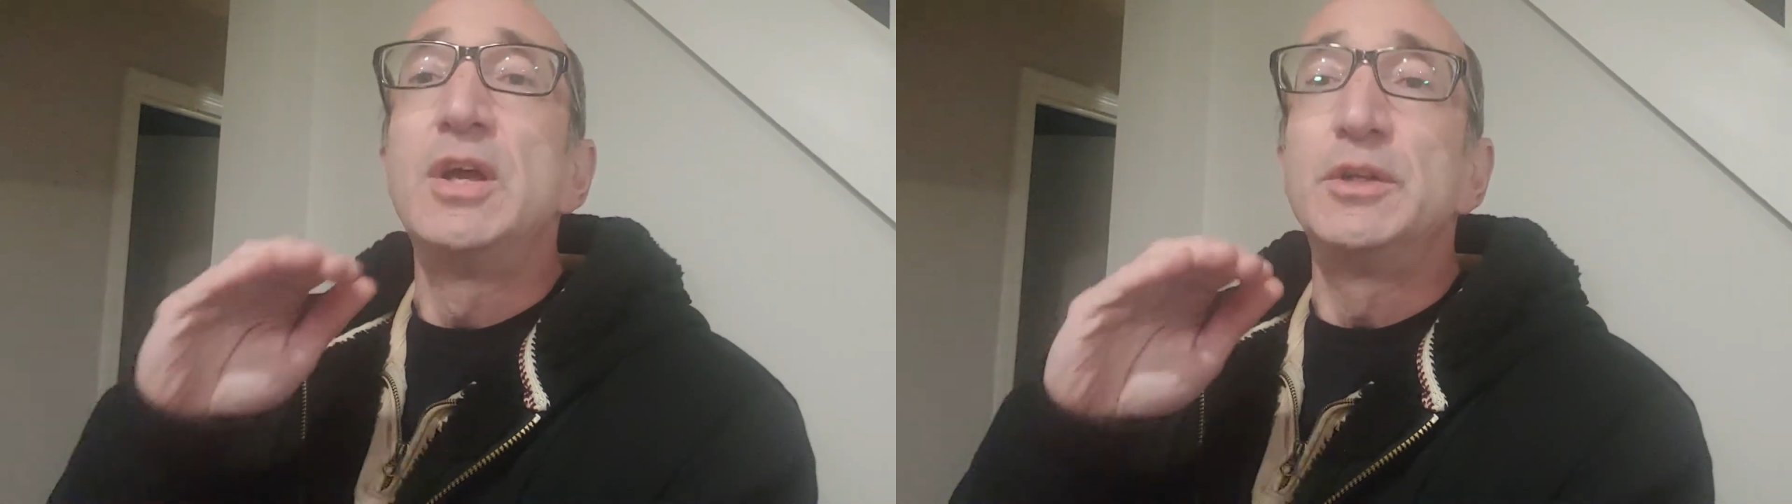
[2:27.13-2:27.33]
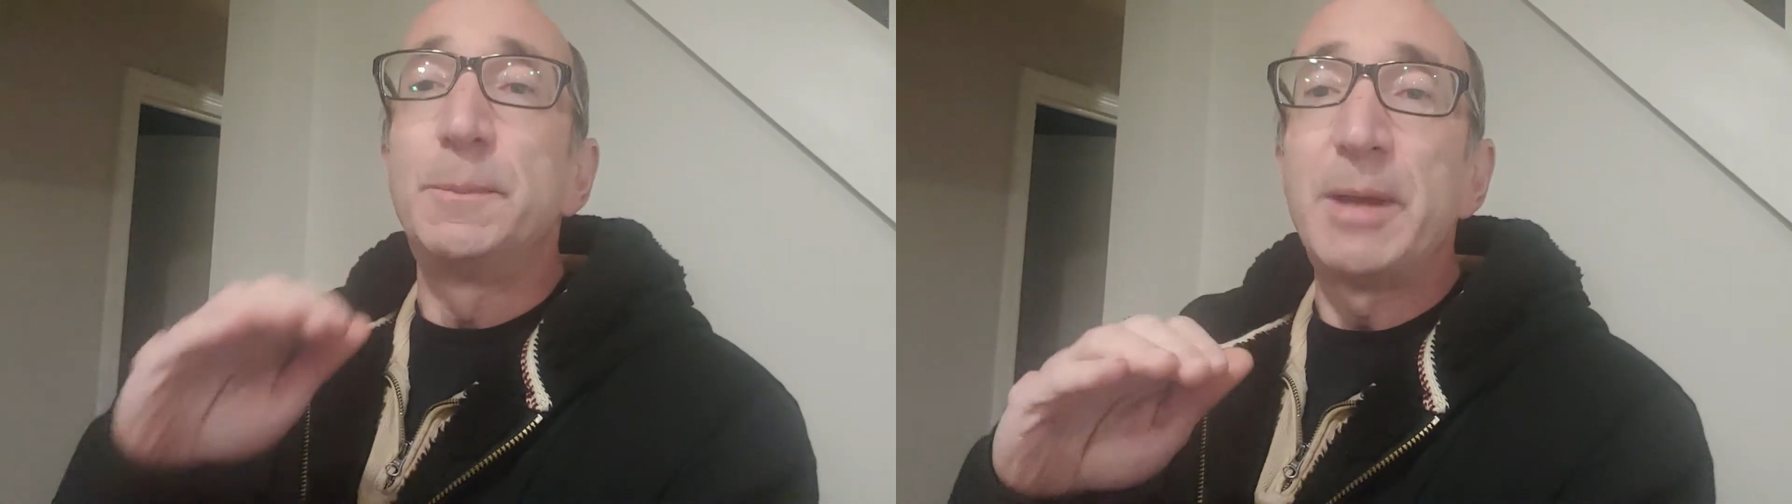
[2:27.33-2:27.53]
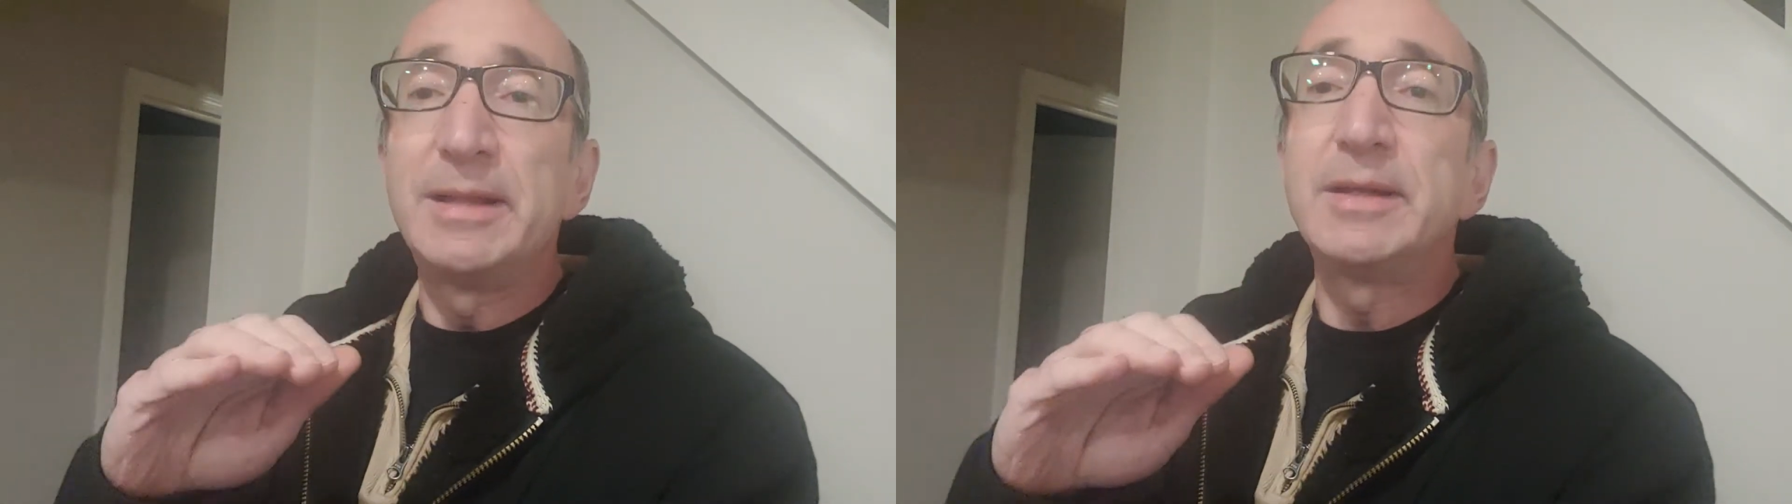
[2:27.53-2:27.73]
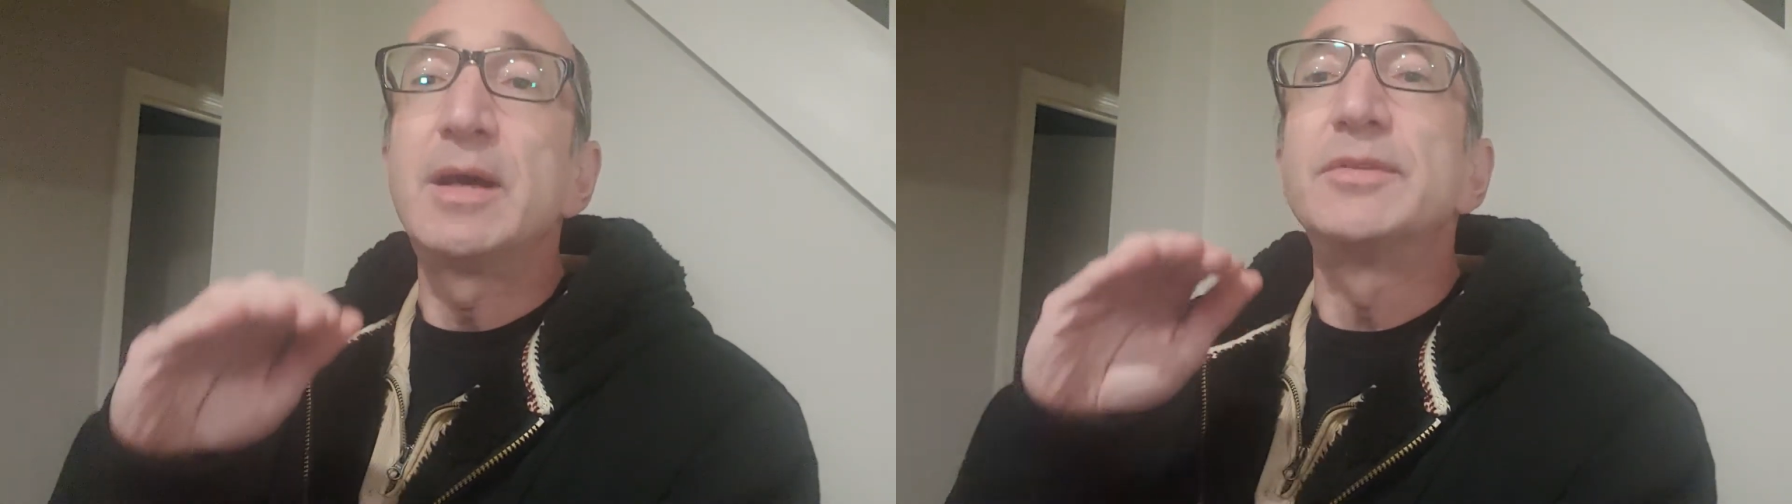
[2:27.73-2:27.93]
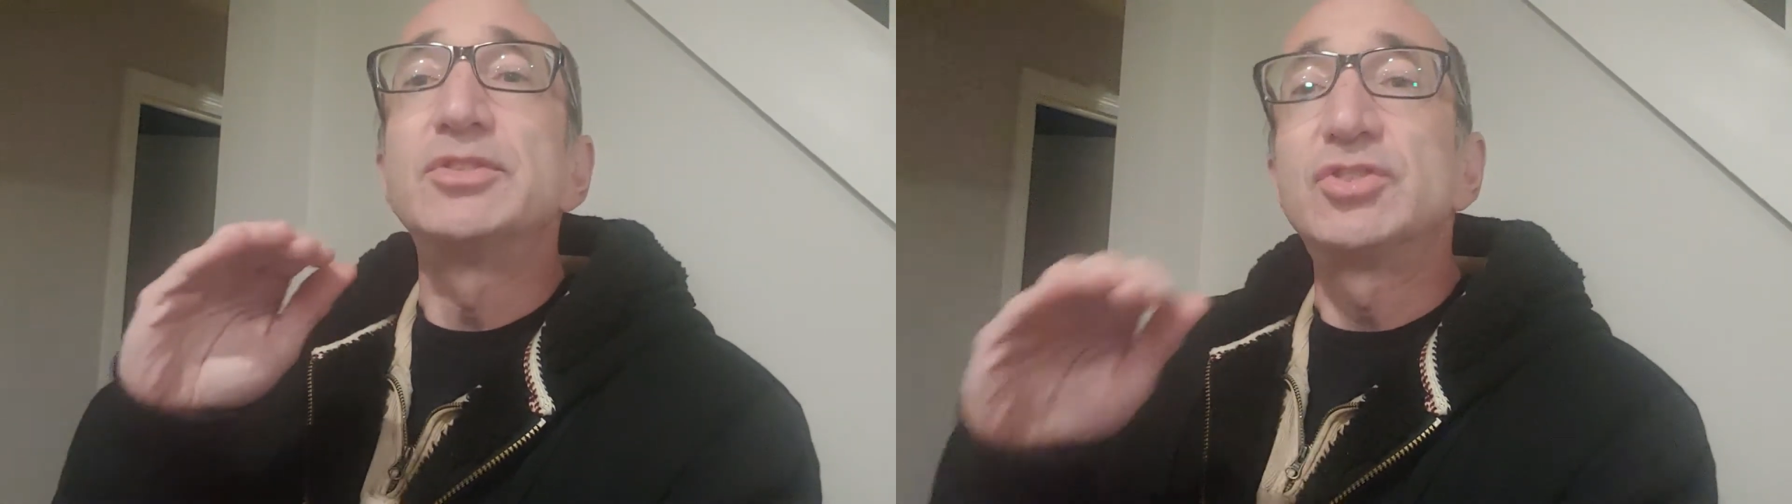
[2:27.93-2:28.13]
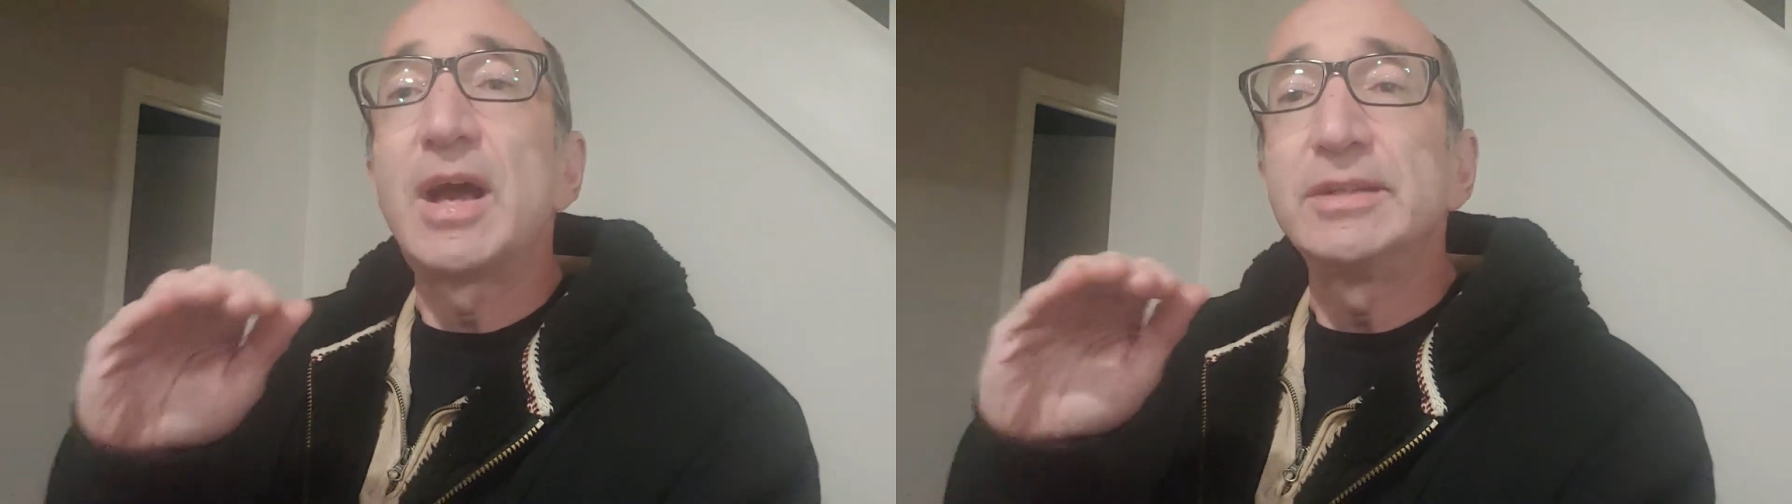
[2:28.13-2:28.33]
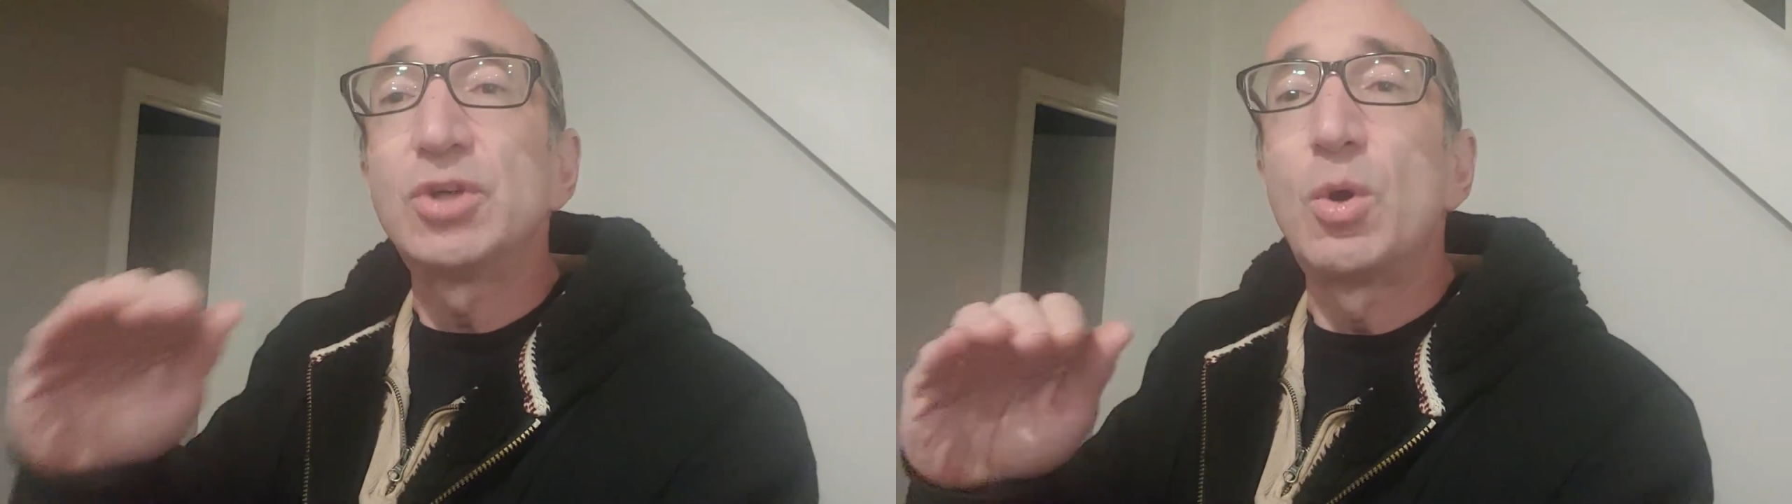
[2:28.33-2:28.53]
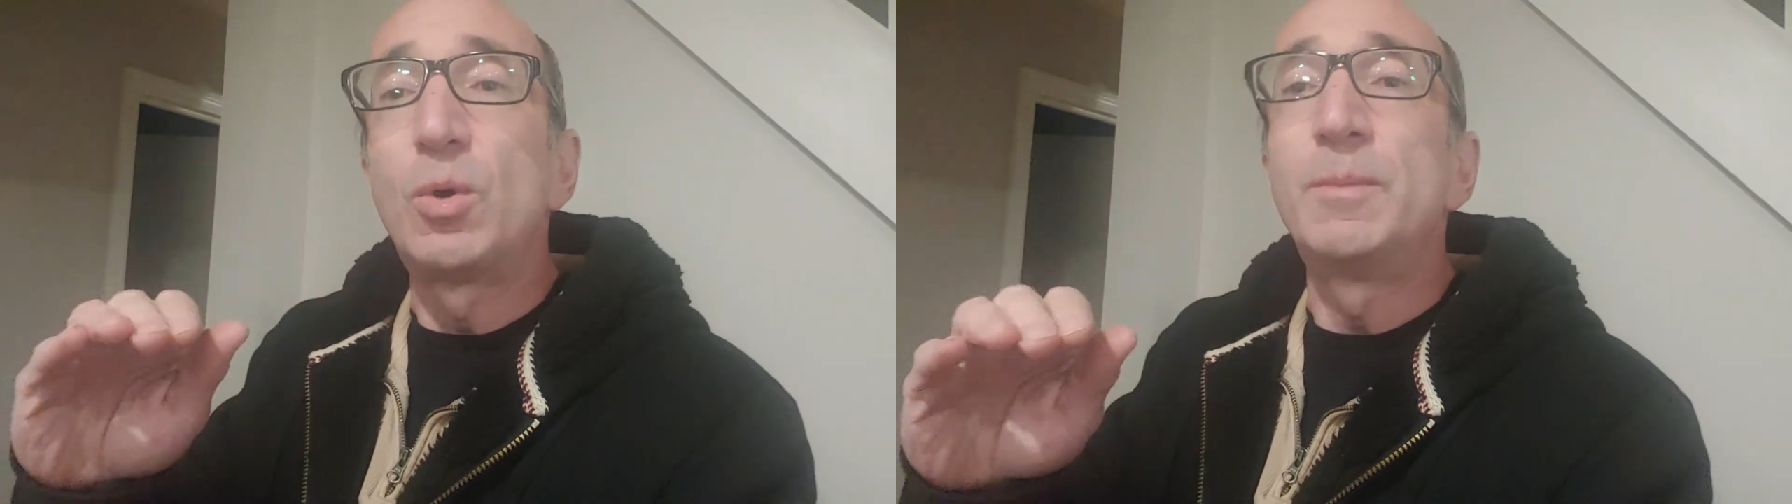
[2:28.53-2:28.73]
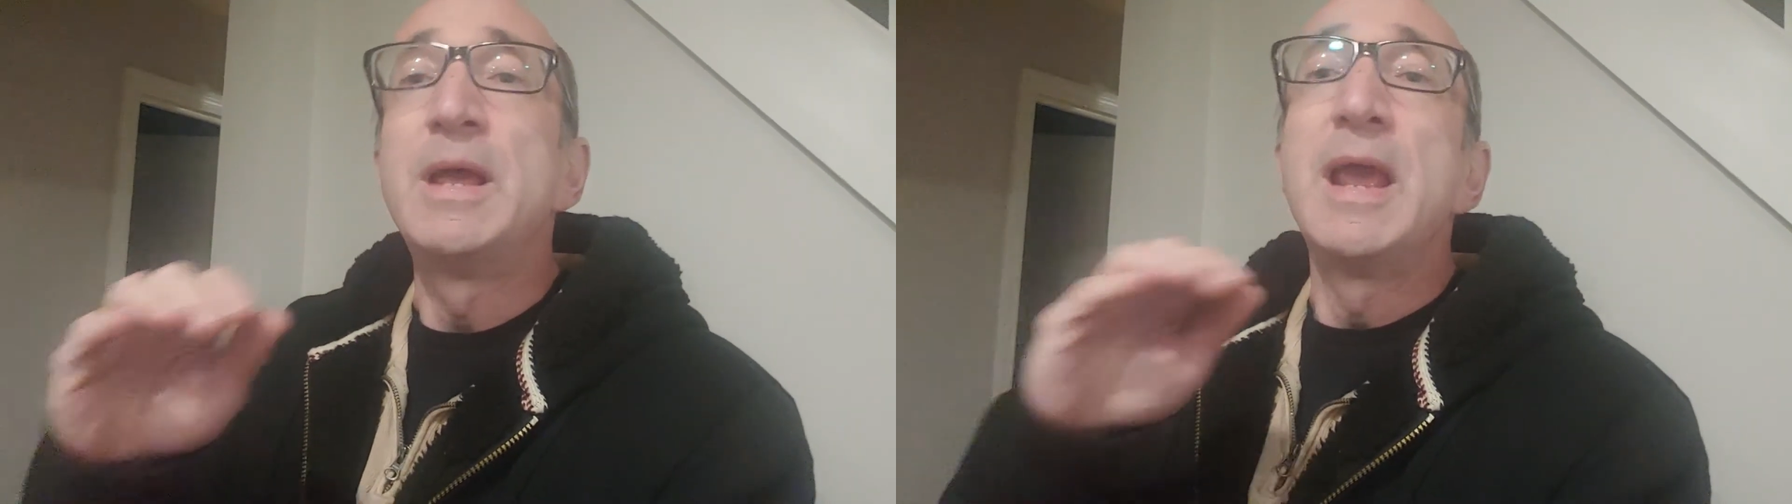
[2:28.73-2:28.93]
depending on the size home